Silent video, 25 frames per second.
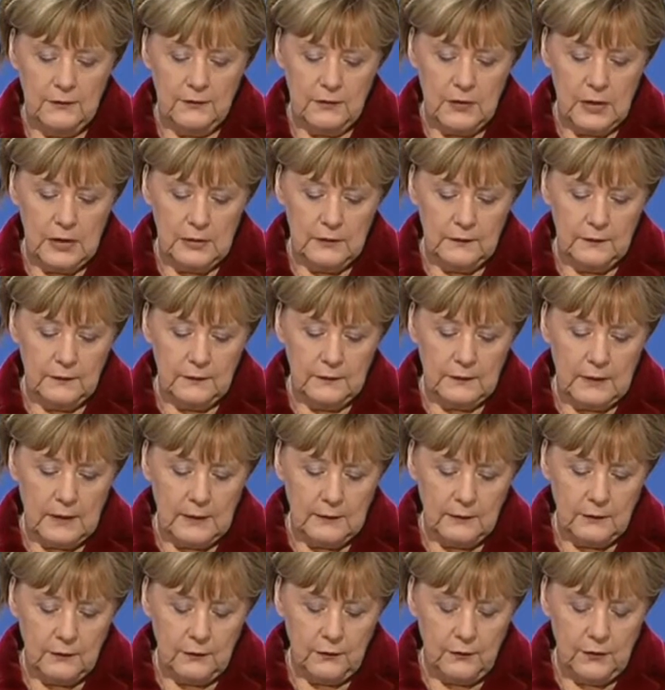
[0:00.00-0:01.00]
within the
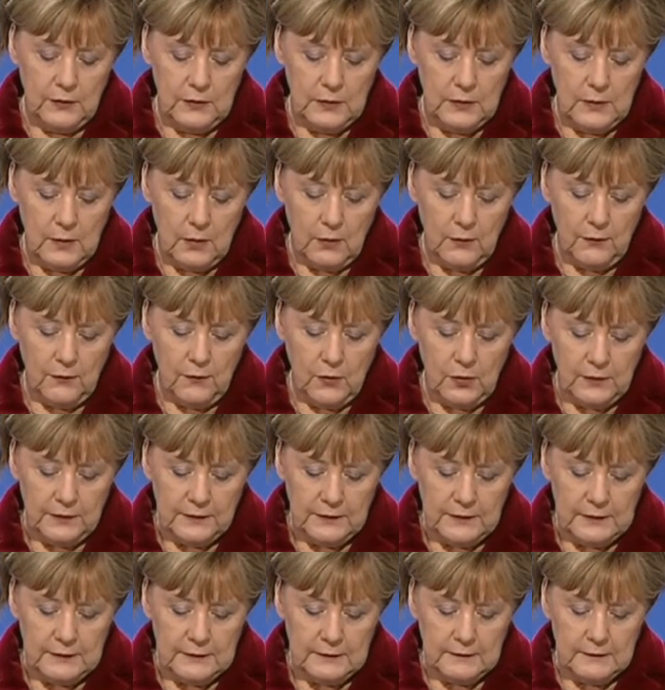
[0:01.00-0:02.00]
military
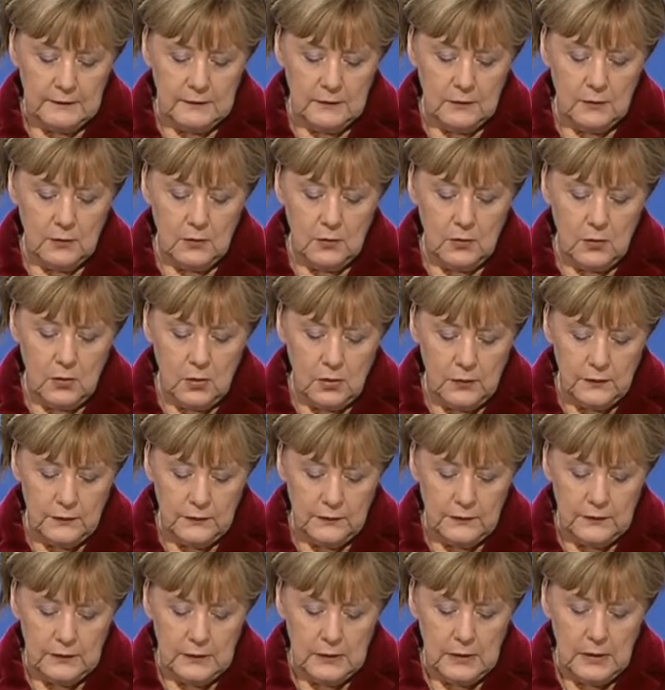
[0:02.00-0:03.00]
framework that we
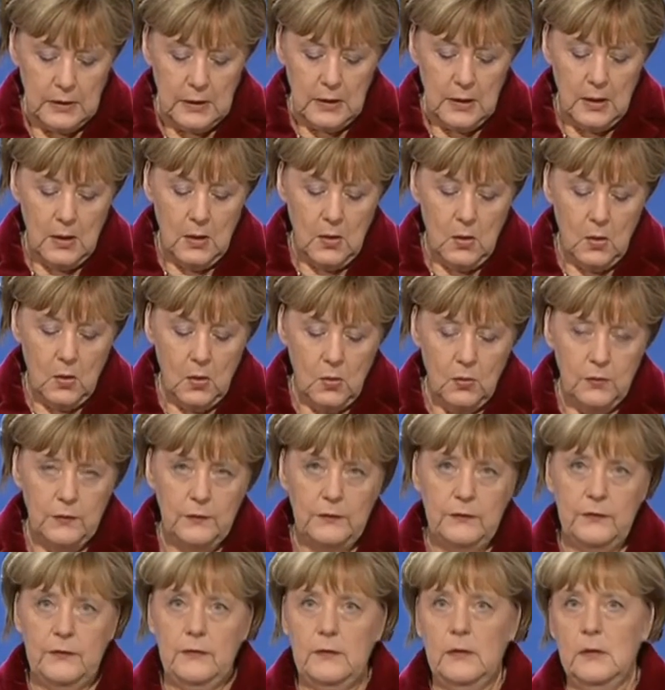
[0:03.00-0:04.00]
would like to move
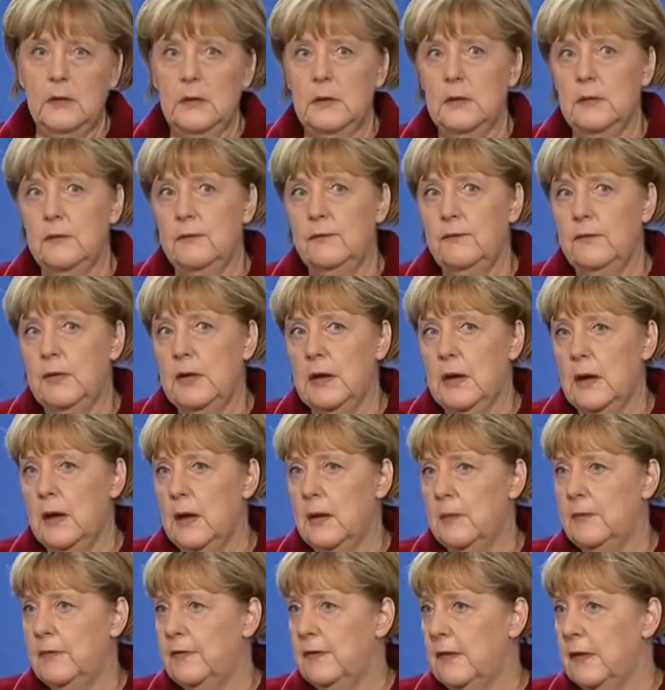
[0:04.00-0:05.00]
forward with
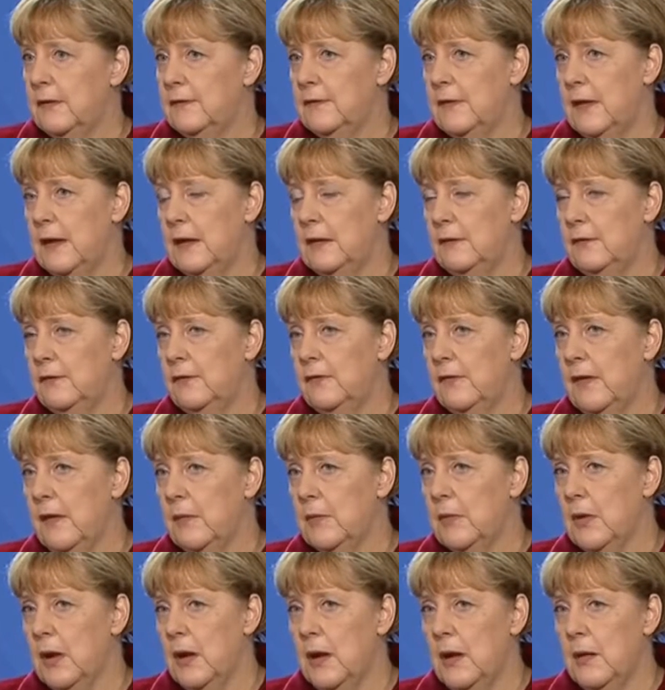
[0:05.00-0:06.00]
and accompany it
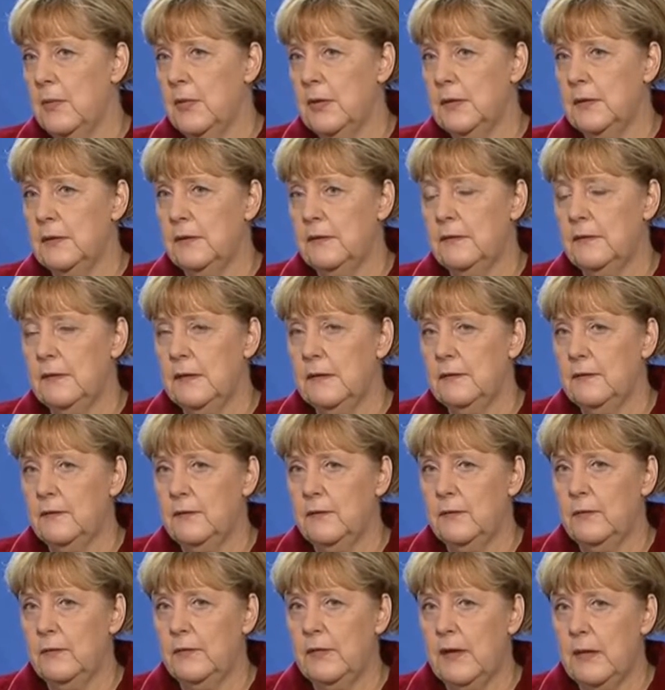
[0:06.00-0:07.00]
with a political
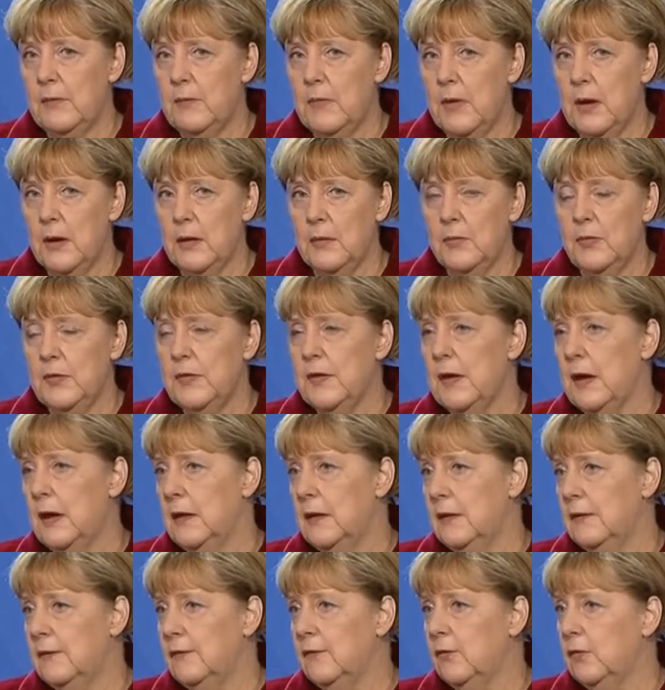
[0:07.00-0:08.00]
framework in
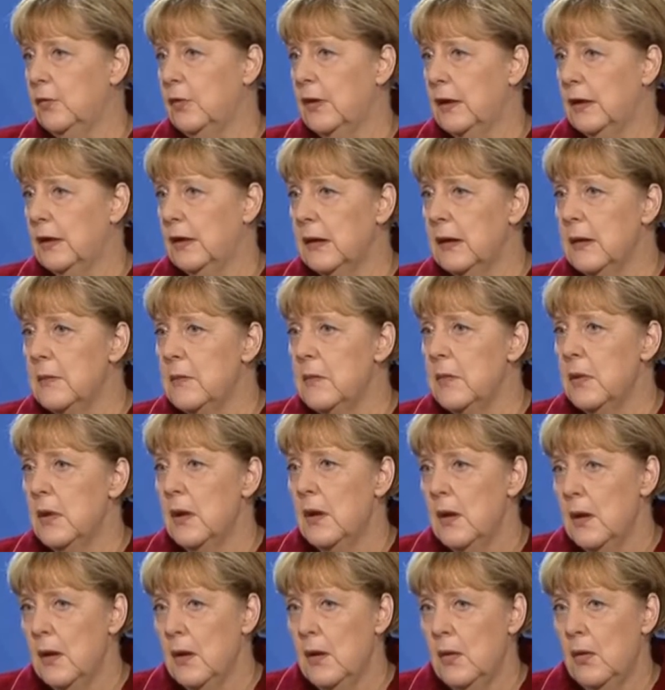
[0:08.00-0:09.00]

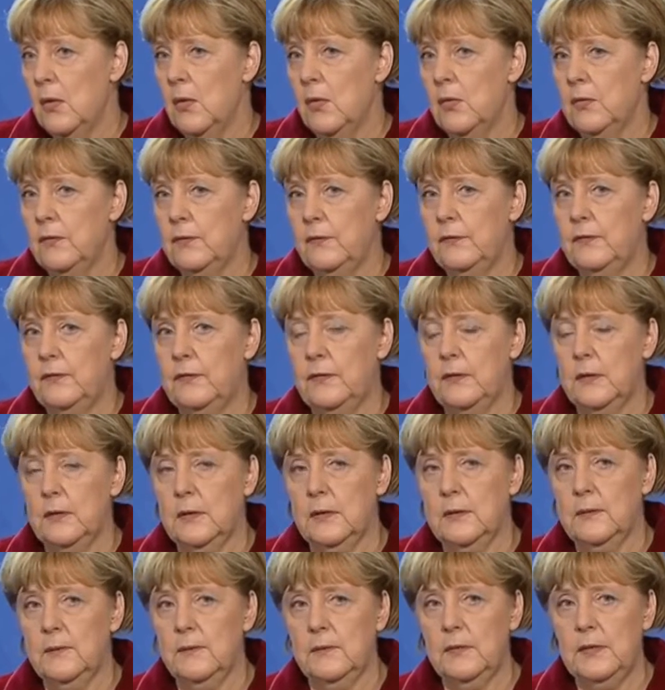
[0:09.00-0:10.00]
Afghanistan. We've
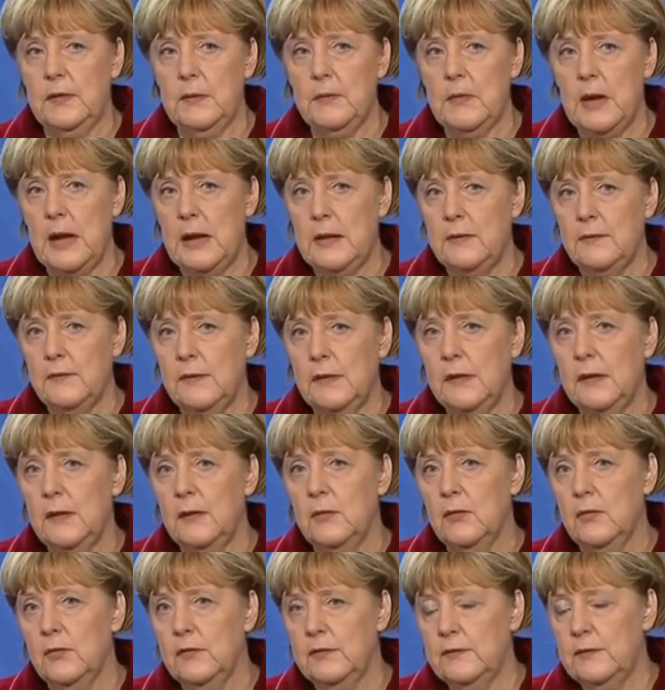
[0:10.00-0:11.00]
also
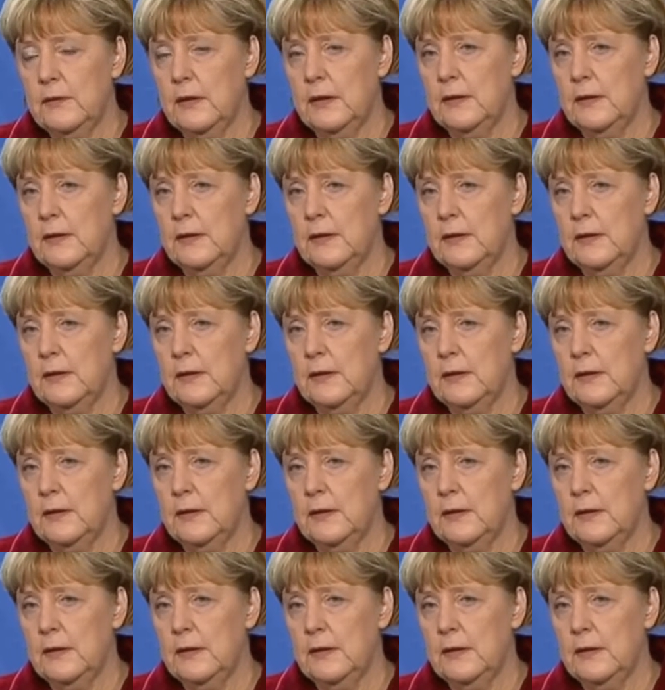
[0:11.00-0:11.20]
cooperated